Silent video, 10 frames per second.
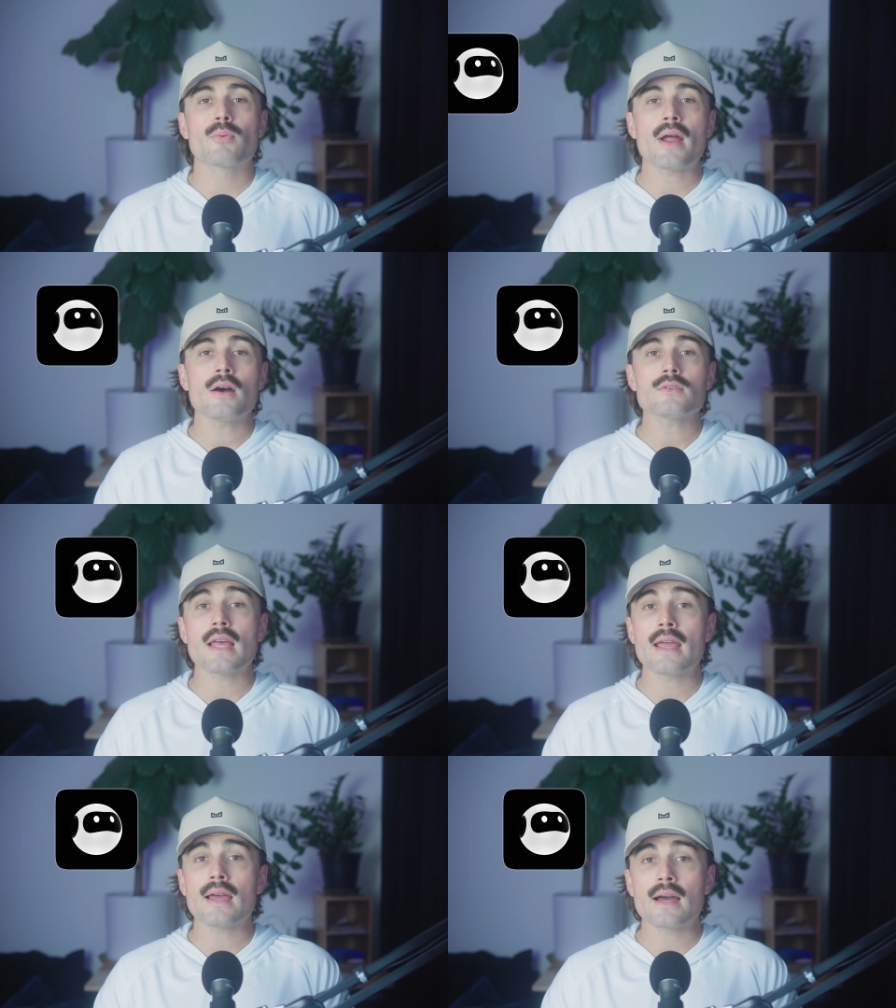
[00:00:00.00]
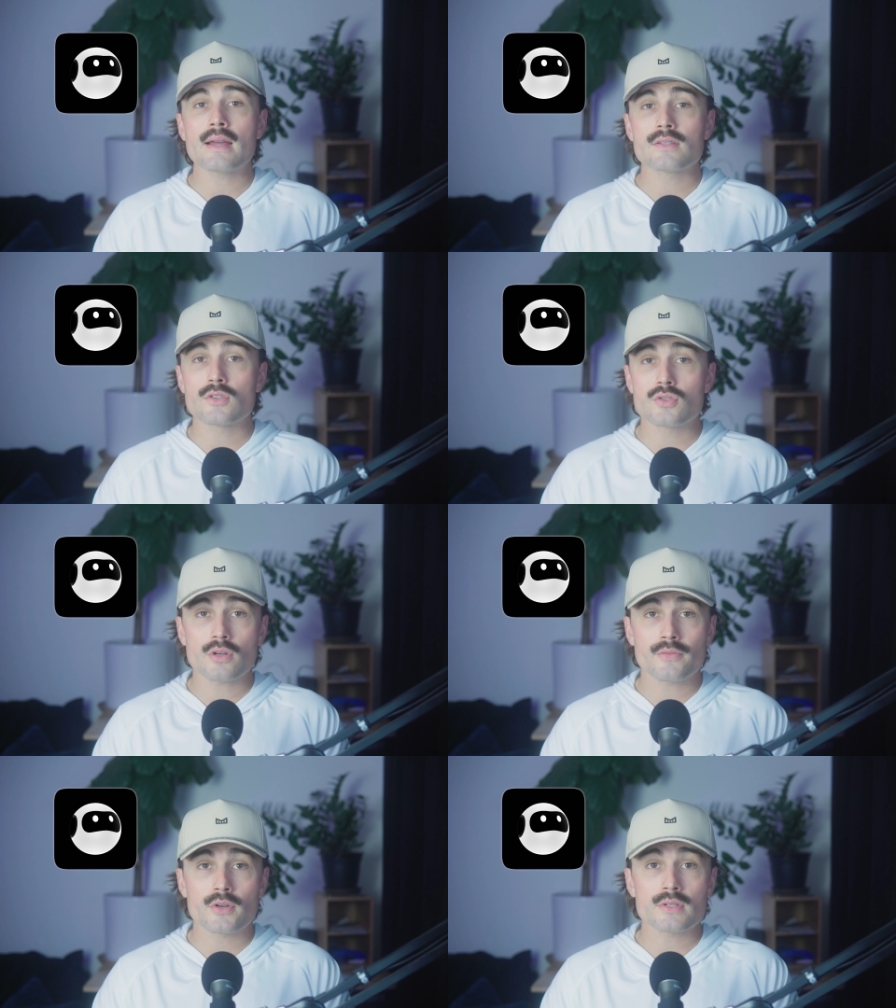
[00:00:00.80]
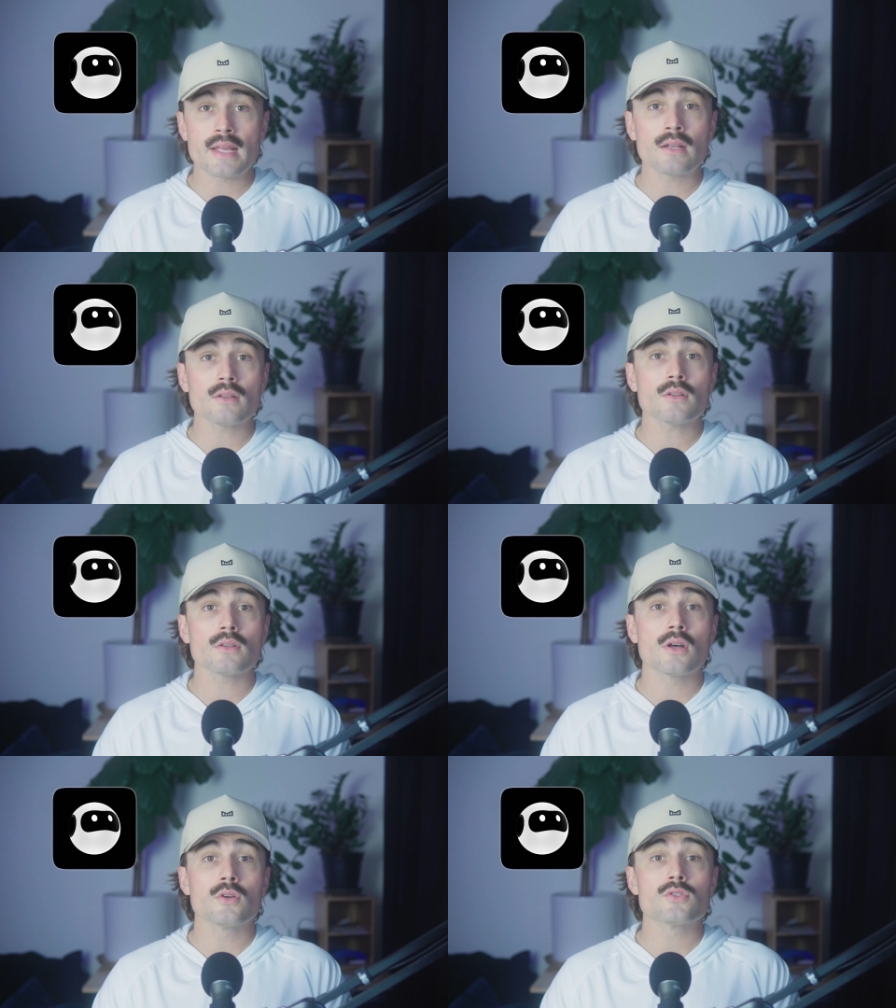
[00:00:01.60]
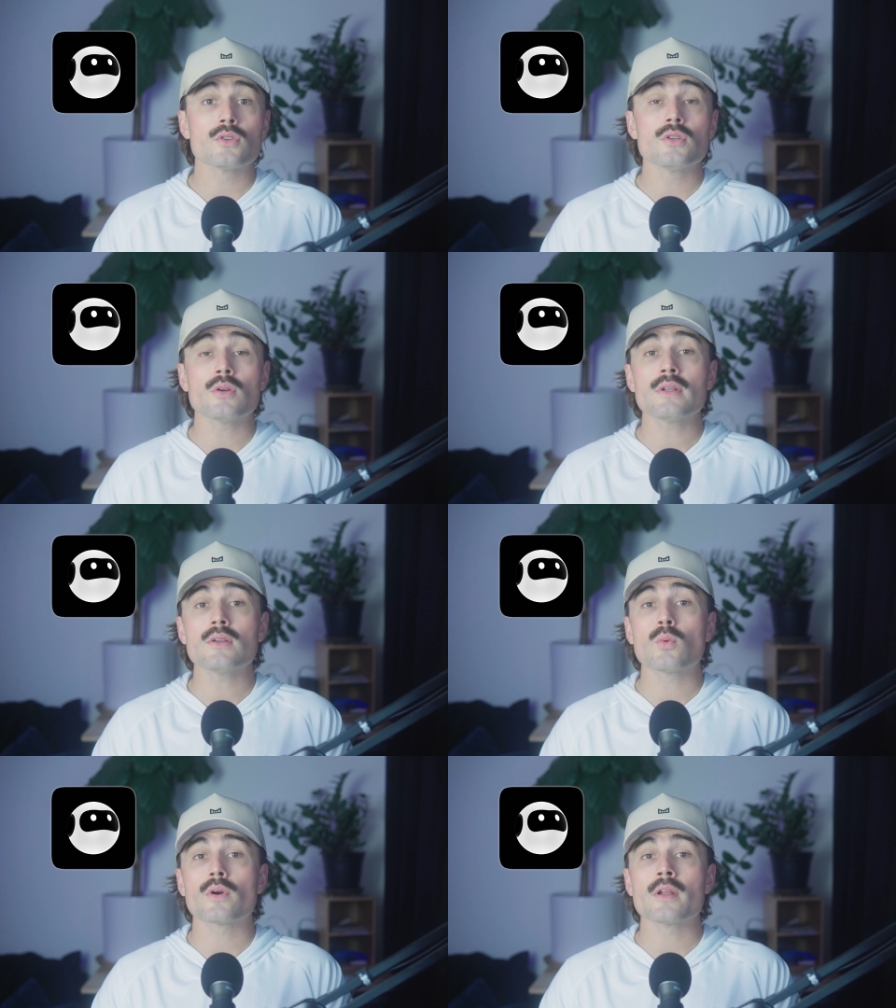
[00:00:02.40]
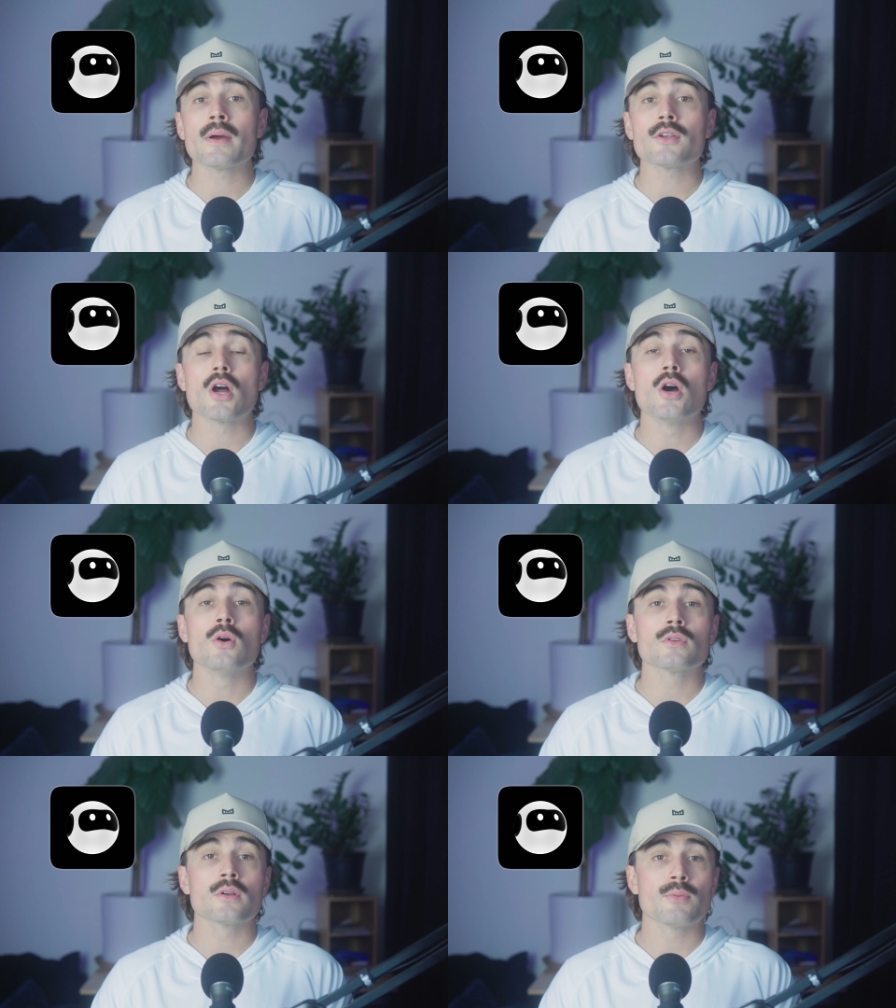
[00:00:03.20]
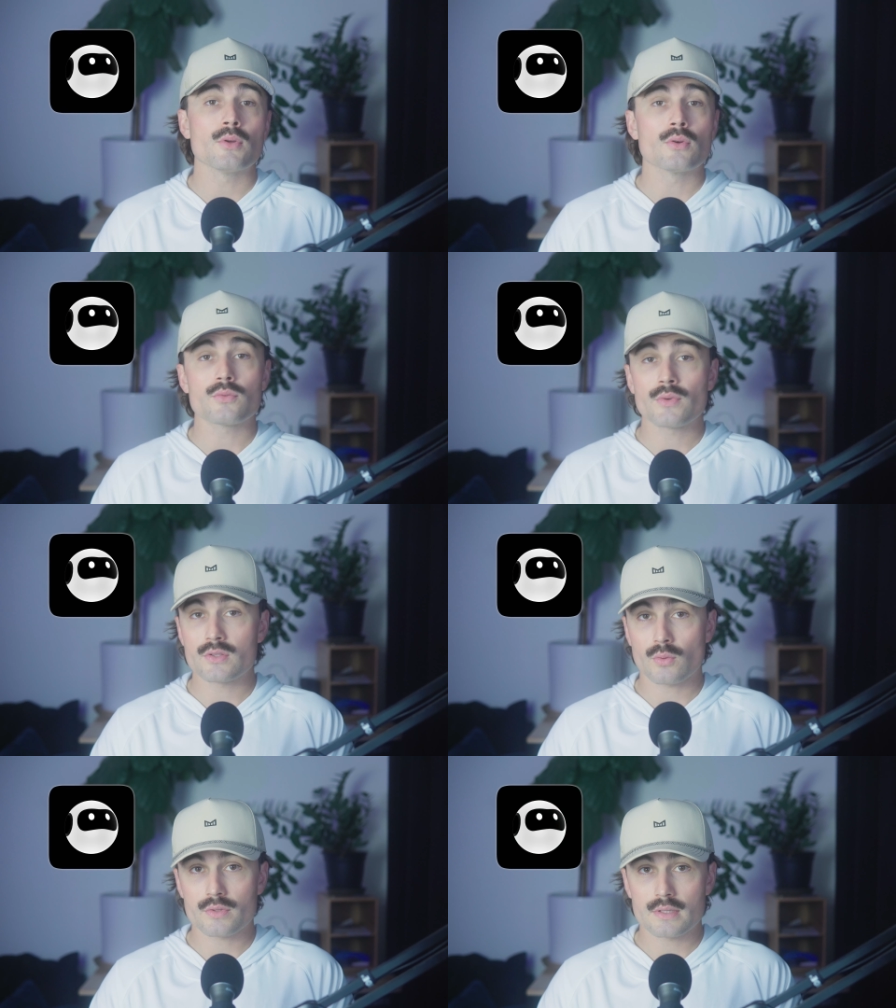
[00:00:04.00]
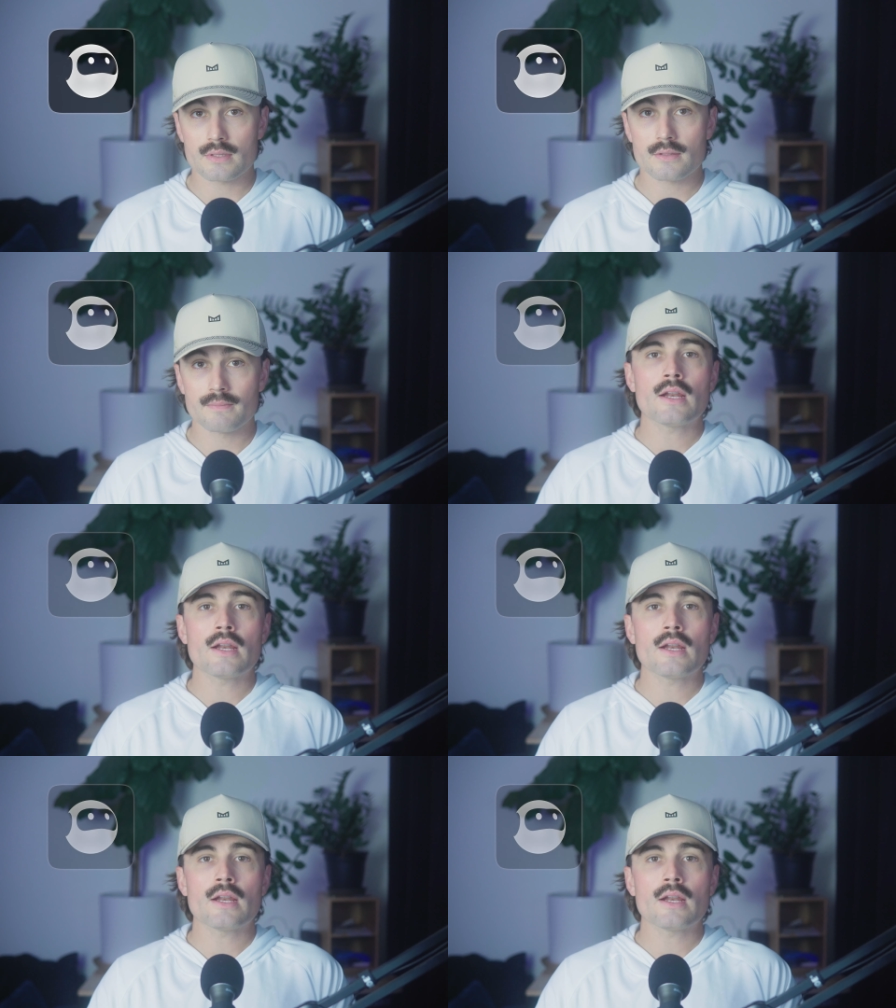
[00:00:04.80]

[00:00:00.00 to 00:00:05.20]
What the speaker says: Browse.ai's servers handle the load so you don't need to worry about your own computer's resources.